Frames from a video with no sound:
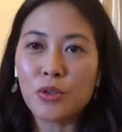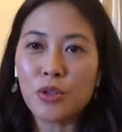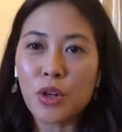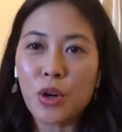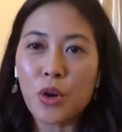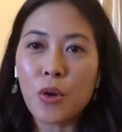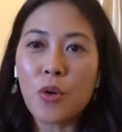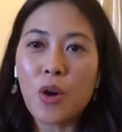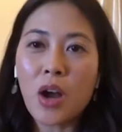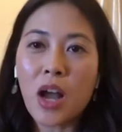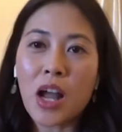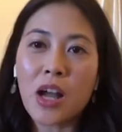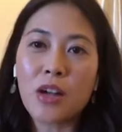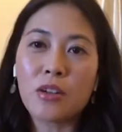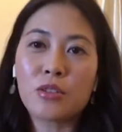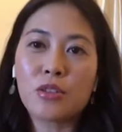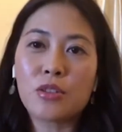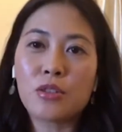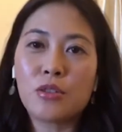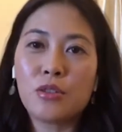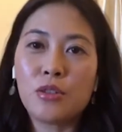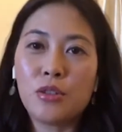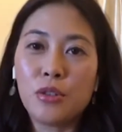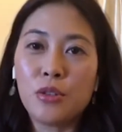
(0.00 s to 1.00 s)
know how
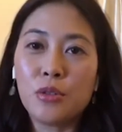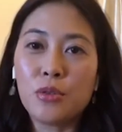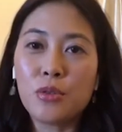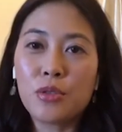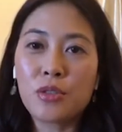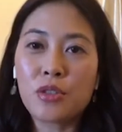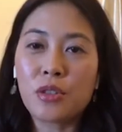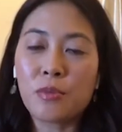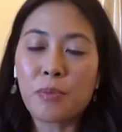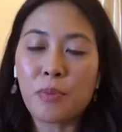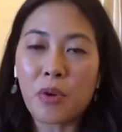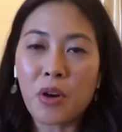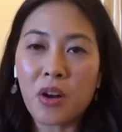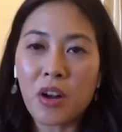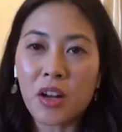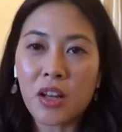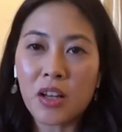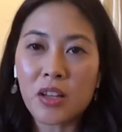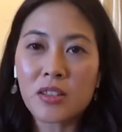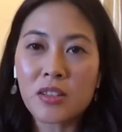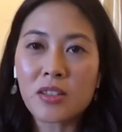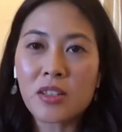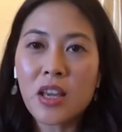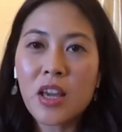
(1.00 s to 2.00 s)
to use the
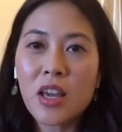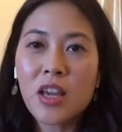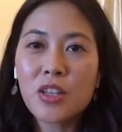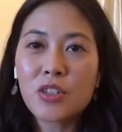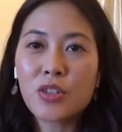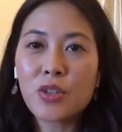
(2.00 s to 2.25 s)
products